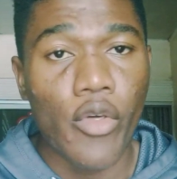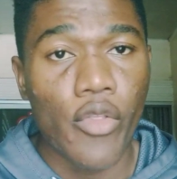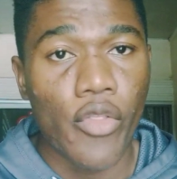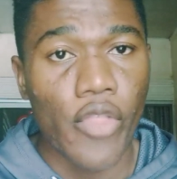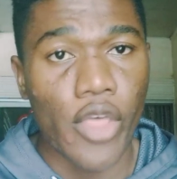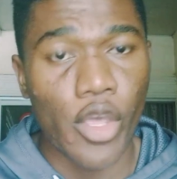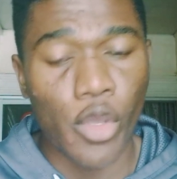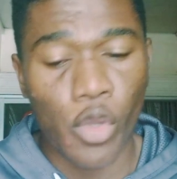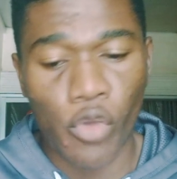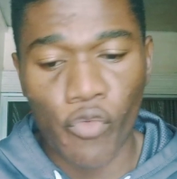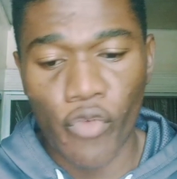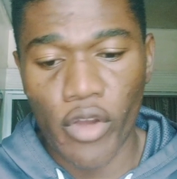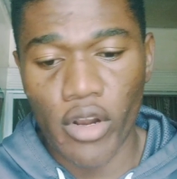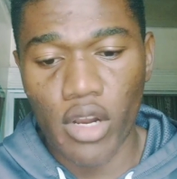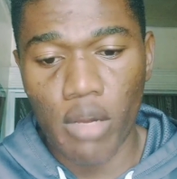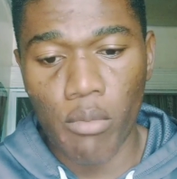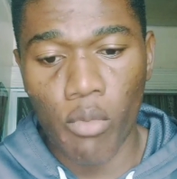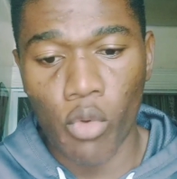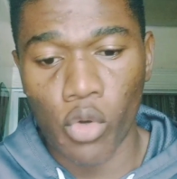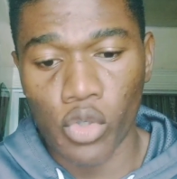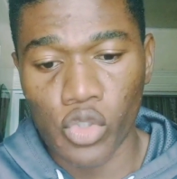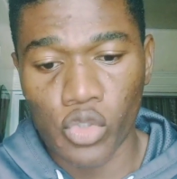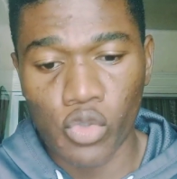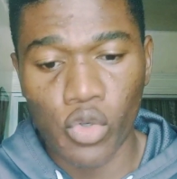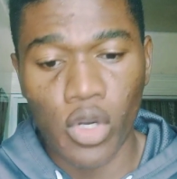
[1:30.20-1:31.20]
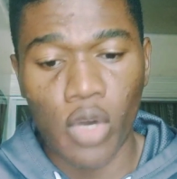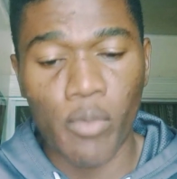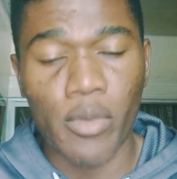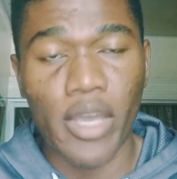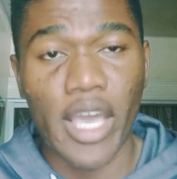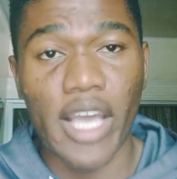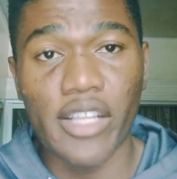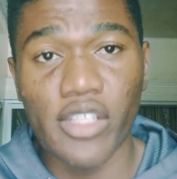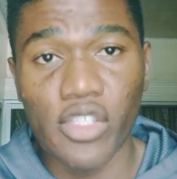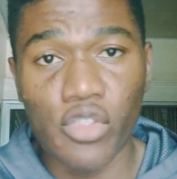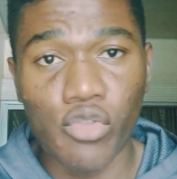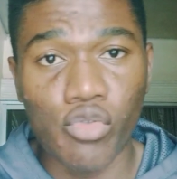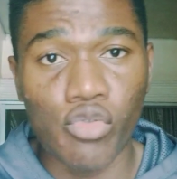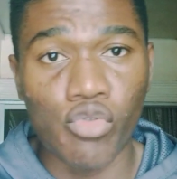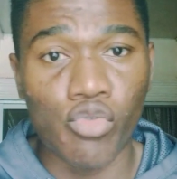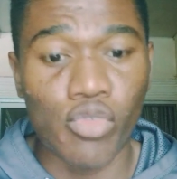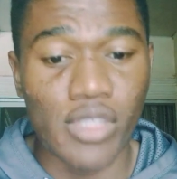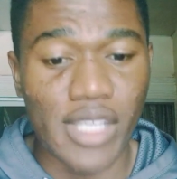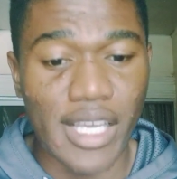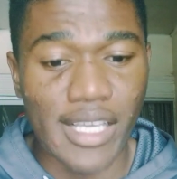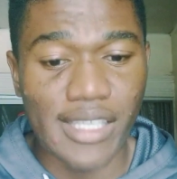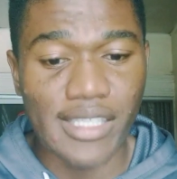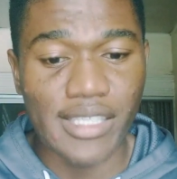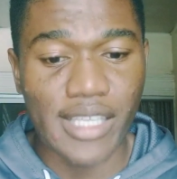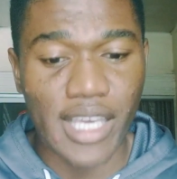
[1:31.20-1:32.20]
Thank you very much. So I'll be heading to
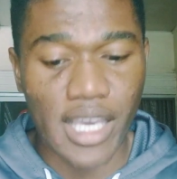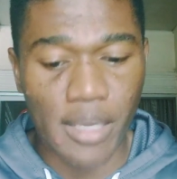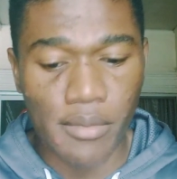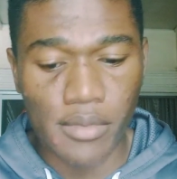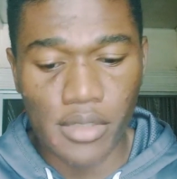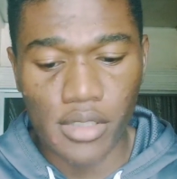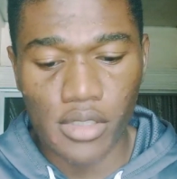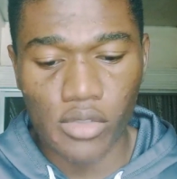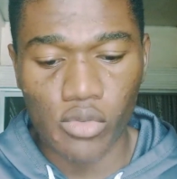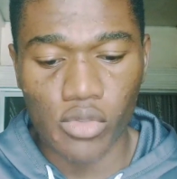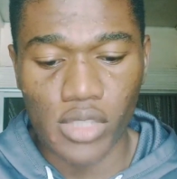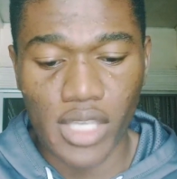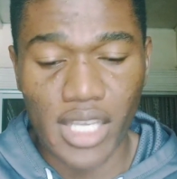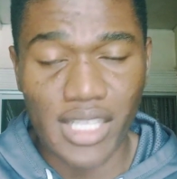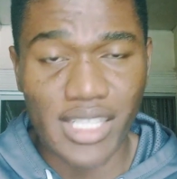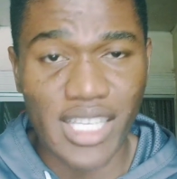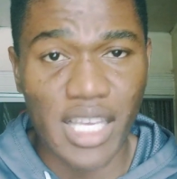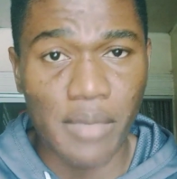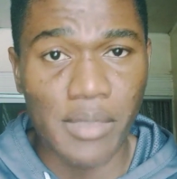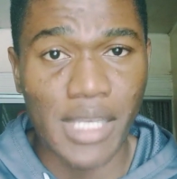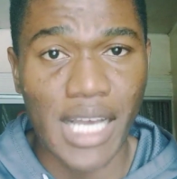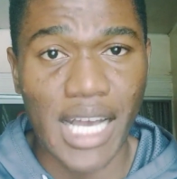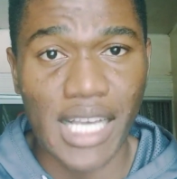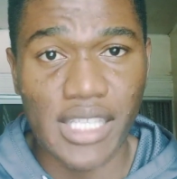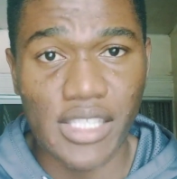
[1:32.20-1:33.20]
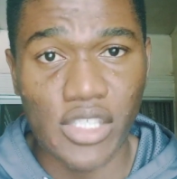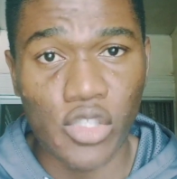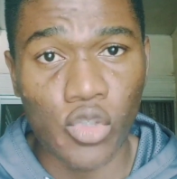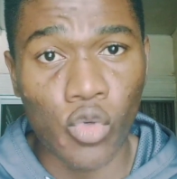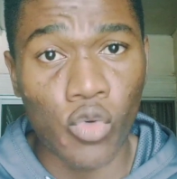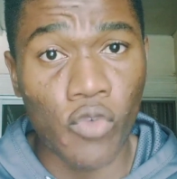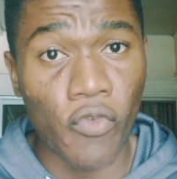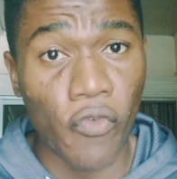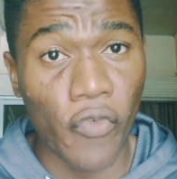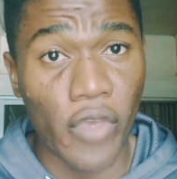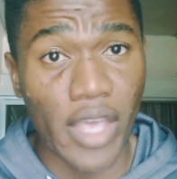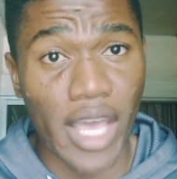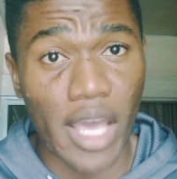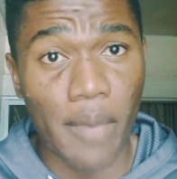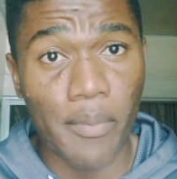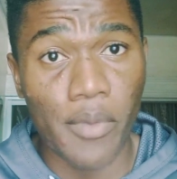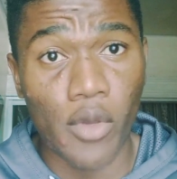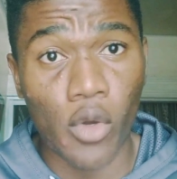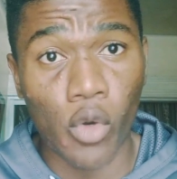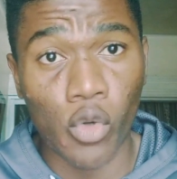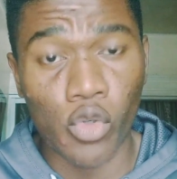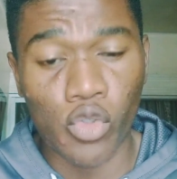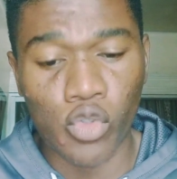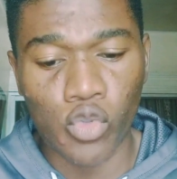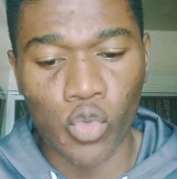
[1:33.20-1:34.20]
today's games. Today's game has its own VIP
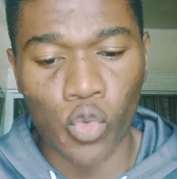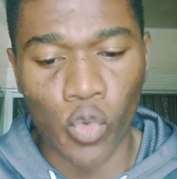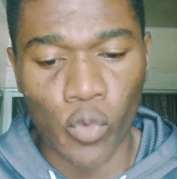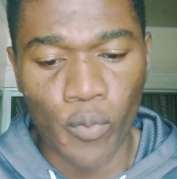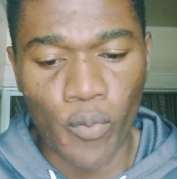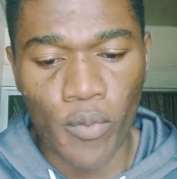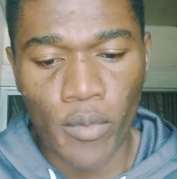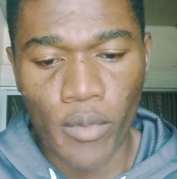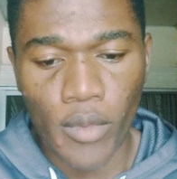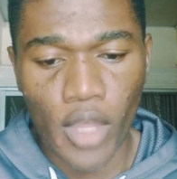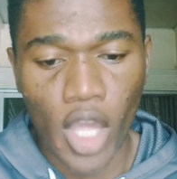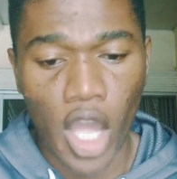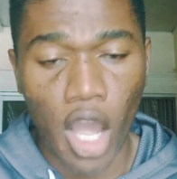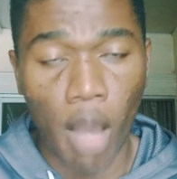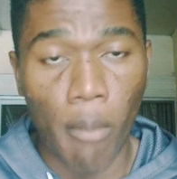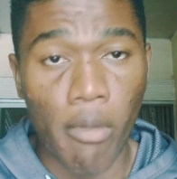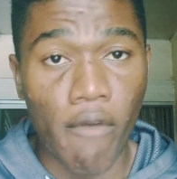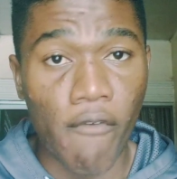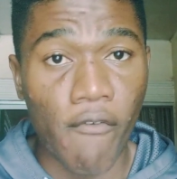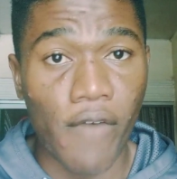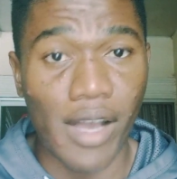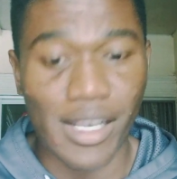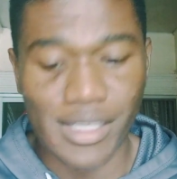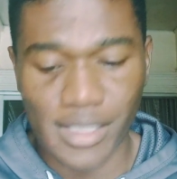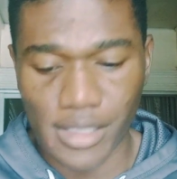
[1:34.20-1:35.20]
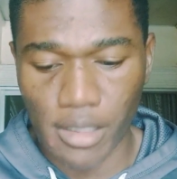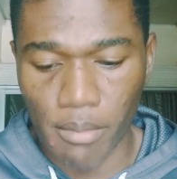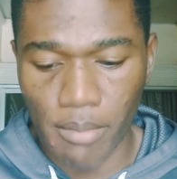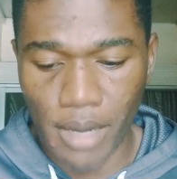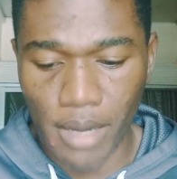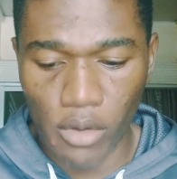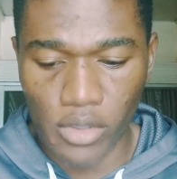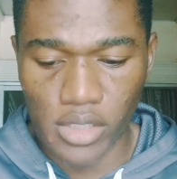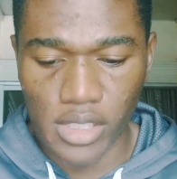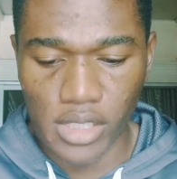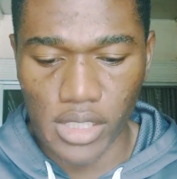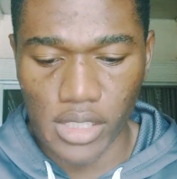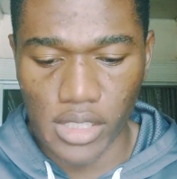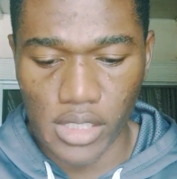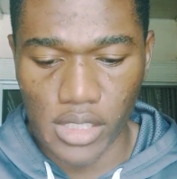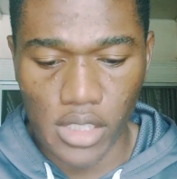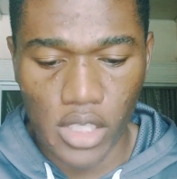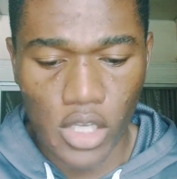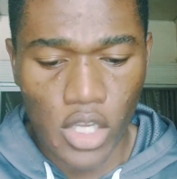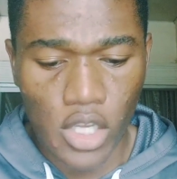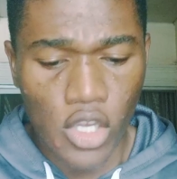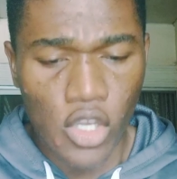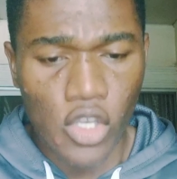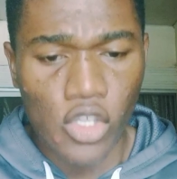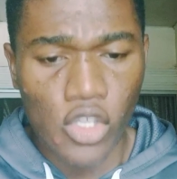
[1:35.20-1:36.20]
also. I'll be fast about it.
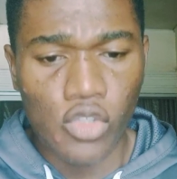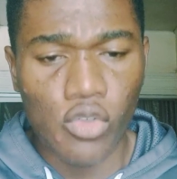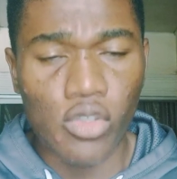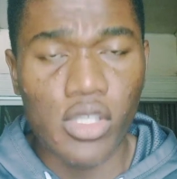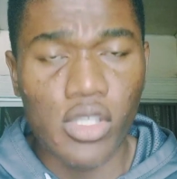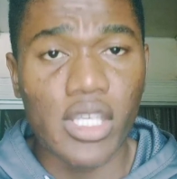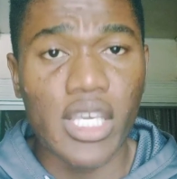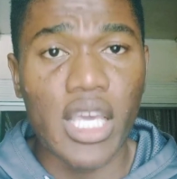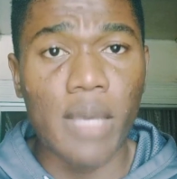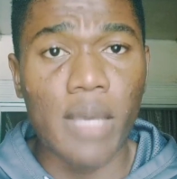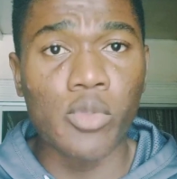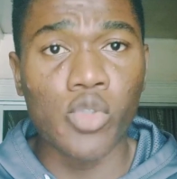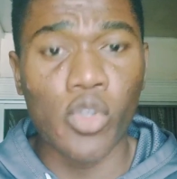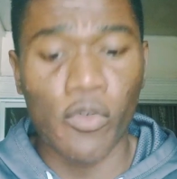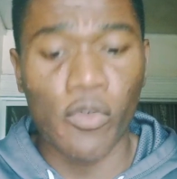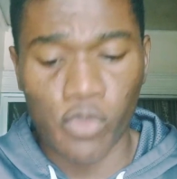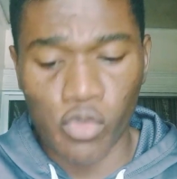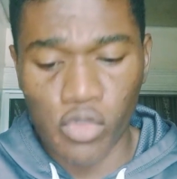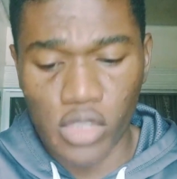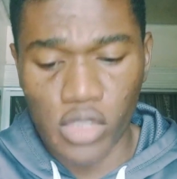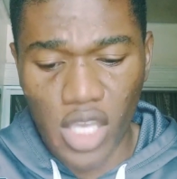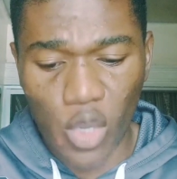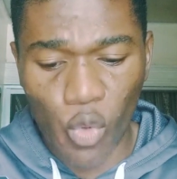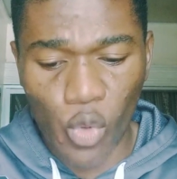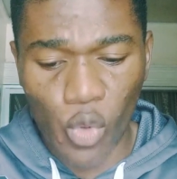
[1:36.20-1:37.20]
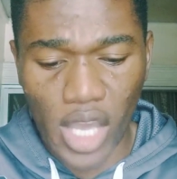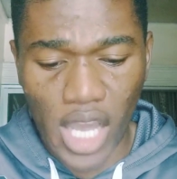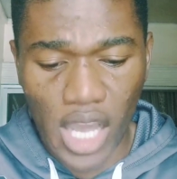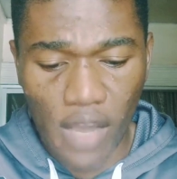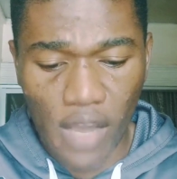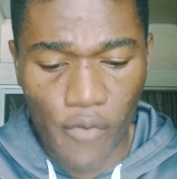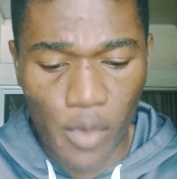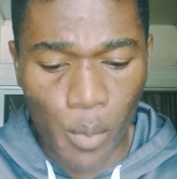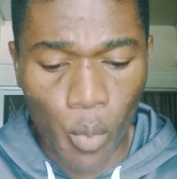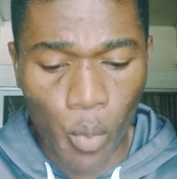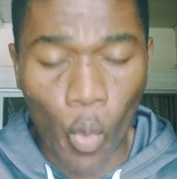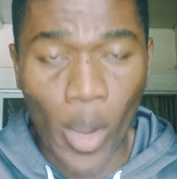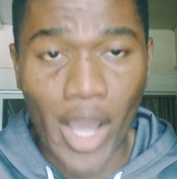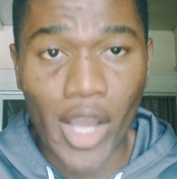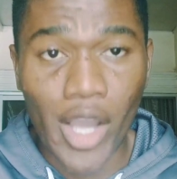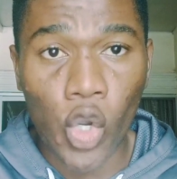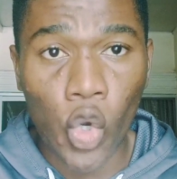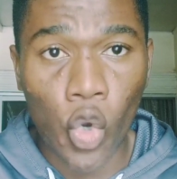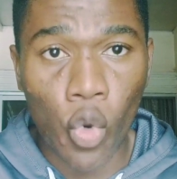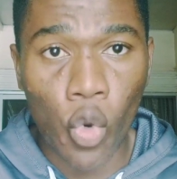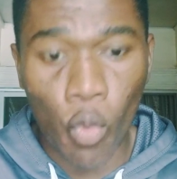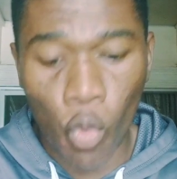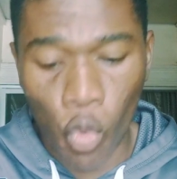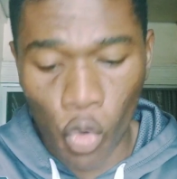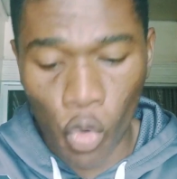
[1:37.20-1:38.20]
So the games of today, we have
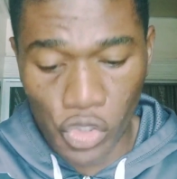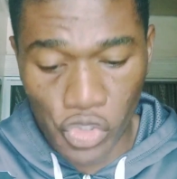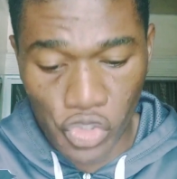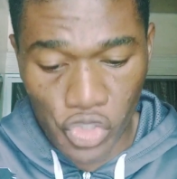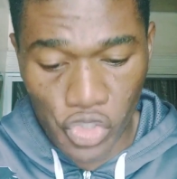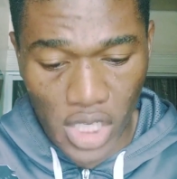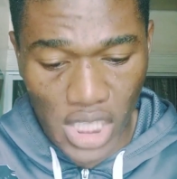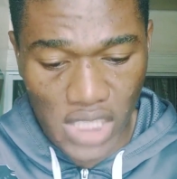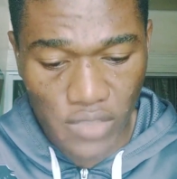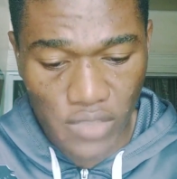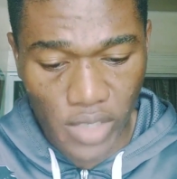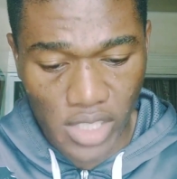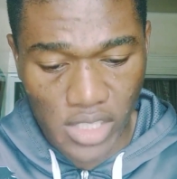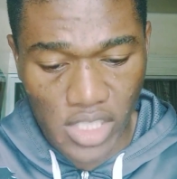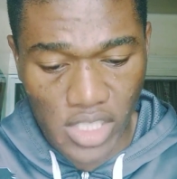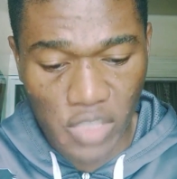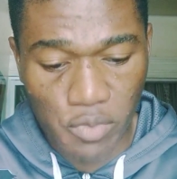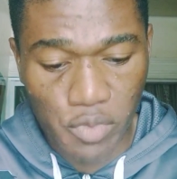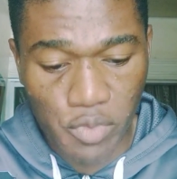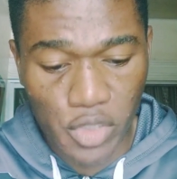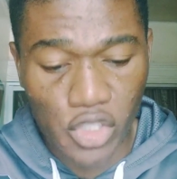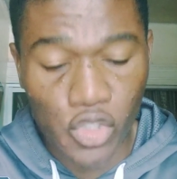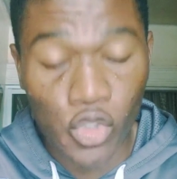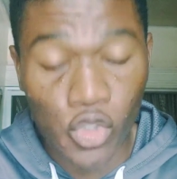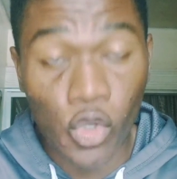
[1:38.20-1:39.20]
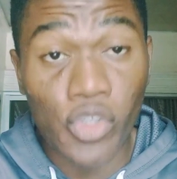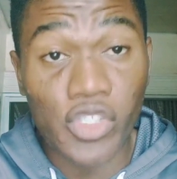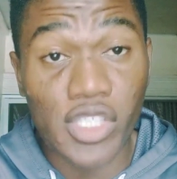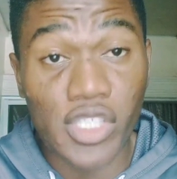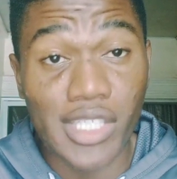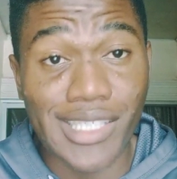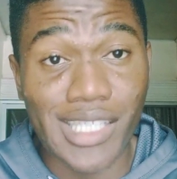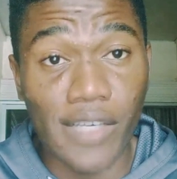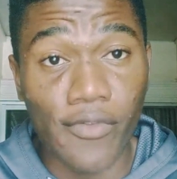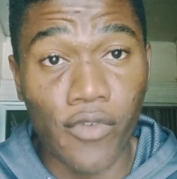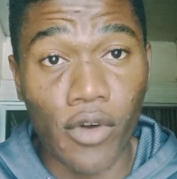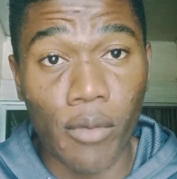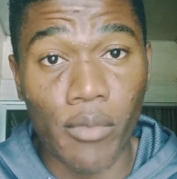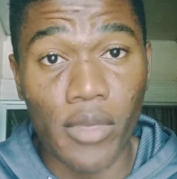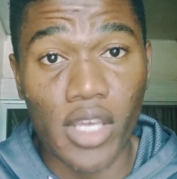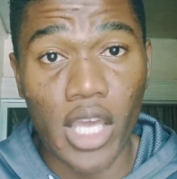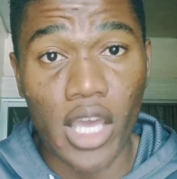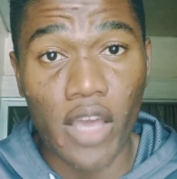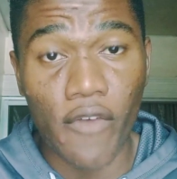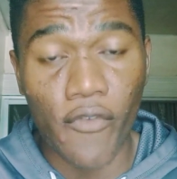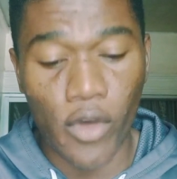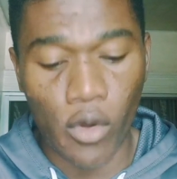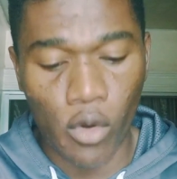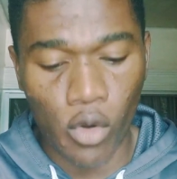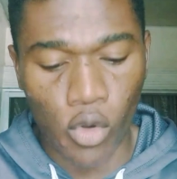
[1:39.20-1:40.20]
Wycombe Wanderers versus Bristol City from
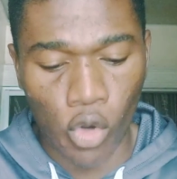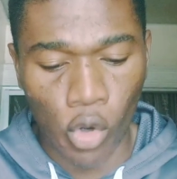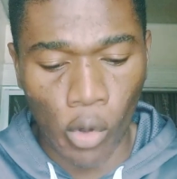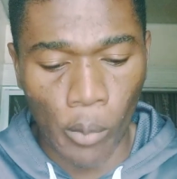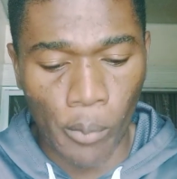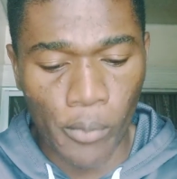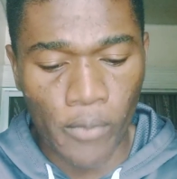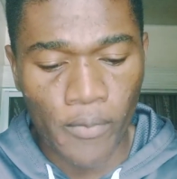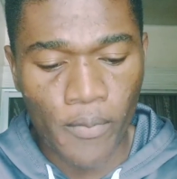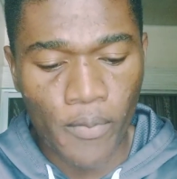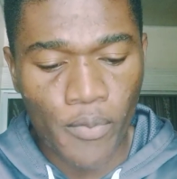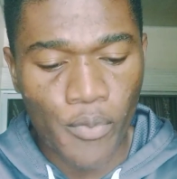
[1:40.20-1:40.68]
EFL Cup.